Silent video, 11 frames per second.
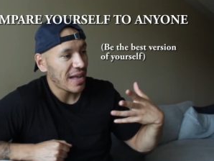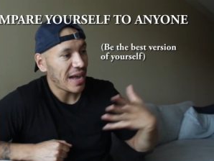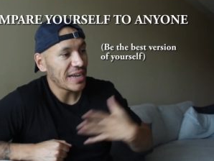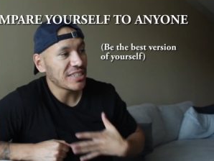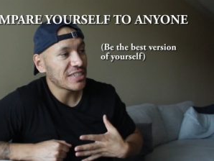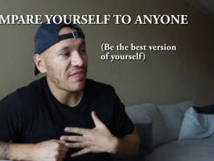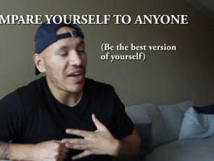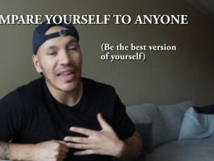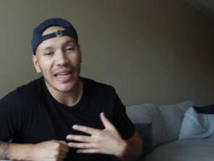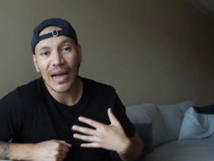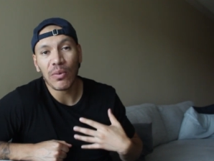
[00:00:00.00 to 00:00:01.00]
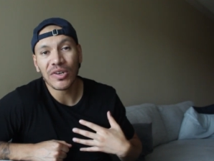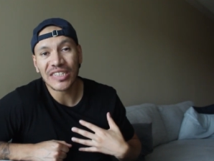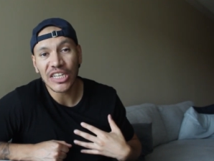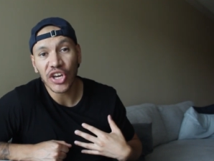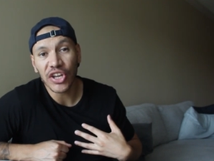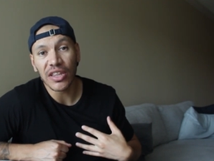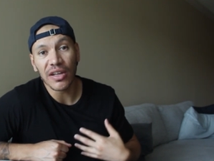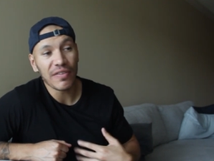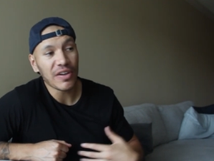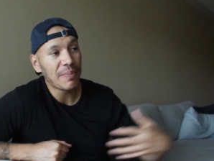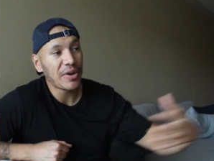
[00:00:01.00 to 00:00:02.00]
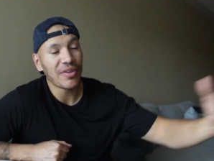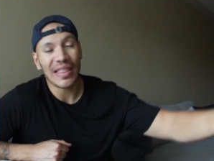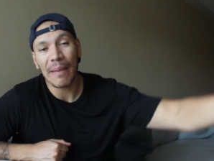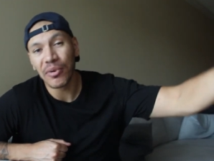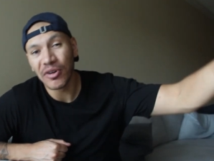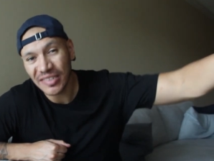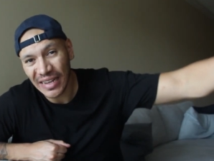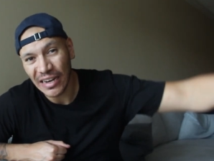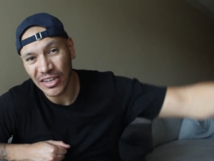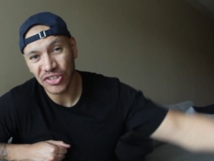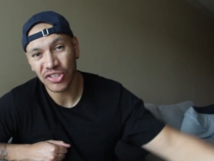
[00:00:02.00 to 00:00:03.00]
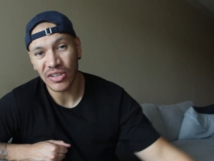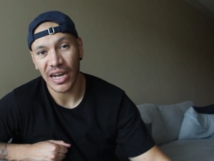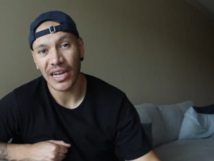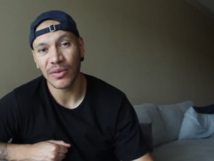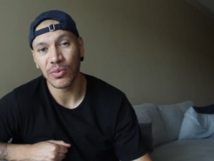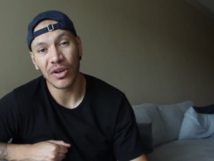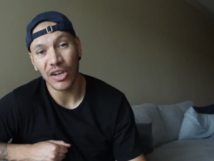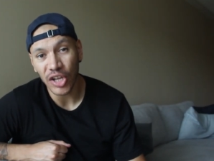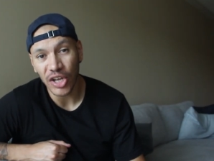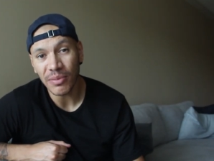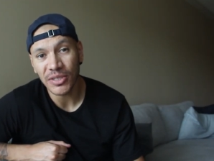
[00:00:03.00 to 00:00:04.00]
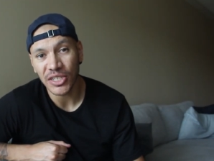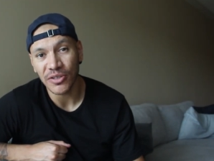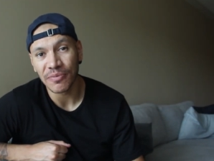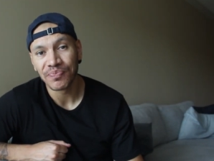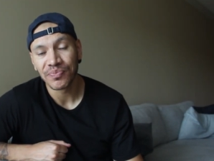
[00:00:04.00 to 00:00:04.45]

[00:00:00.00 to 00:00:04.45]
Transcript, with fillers: I just felt like I wasn't good enough compared to that person I used to, I would look up to.